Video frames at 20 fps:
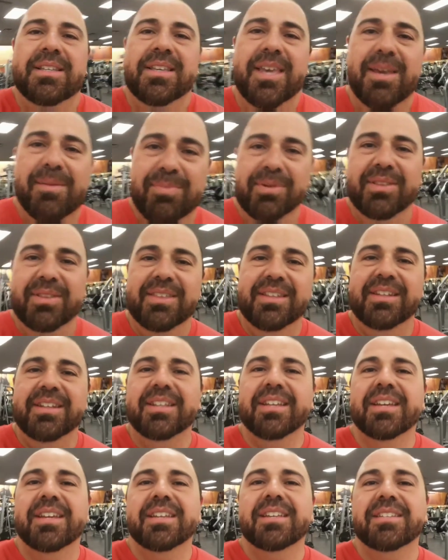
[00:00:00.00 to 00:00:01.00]
Keep with it,
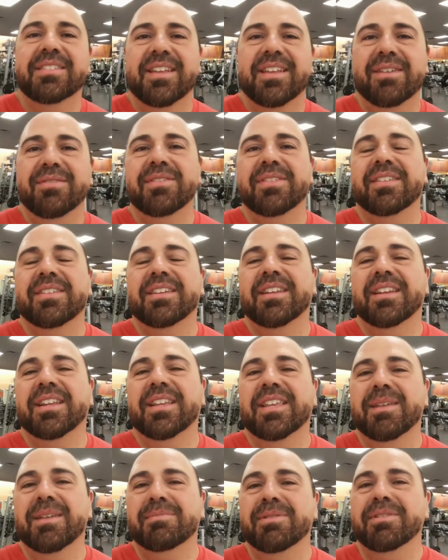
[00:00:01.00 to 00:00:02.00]
stay with
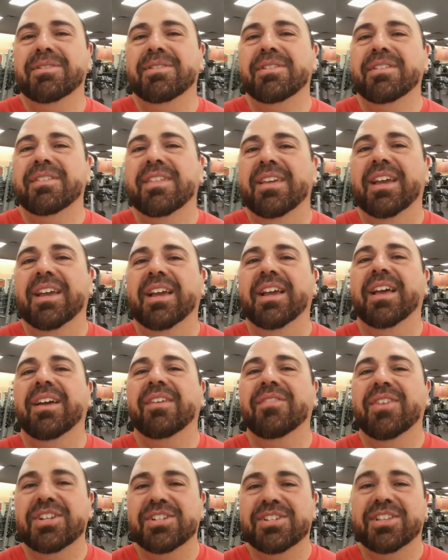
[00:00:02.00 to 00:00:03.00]
it, keep doing your thing.
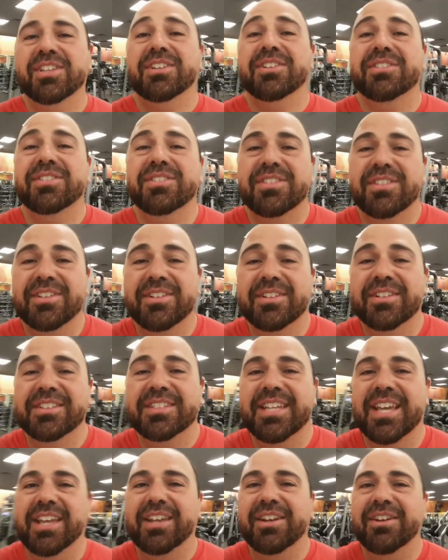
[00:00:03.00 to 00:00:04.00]
Eventually you'll, you'll
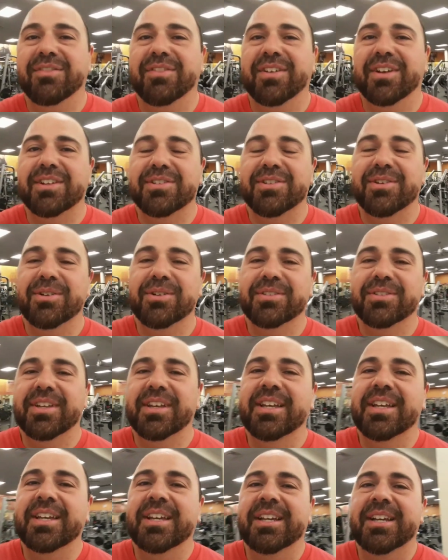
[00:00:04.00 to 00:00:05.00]
attain your fitness goals.
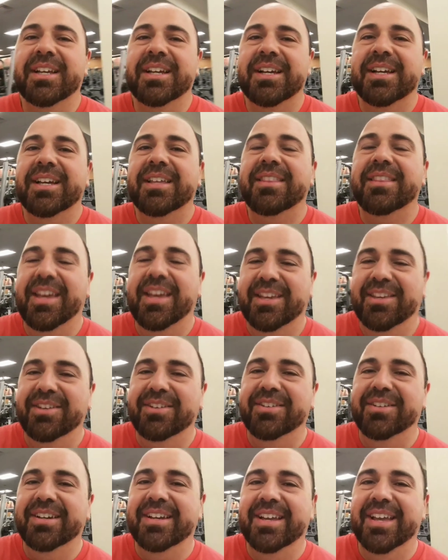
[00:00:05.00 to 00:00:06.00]
Thank
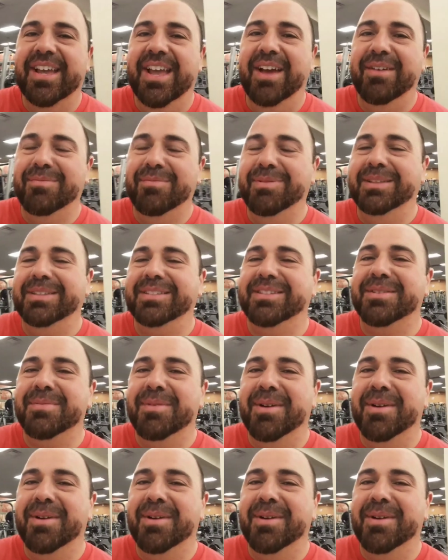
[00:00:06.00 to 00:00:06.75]
you, have a pleasant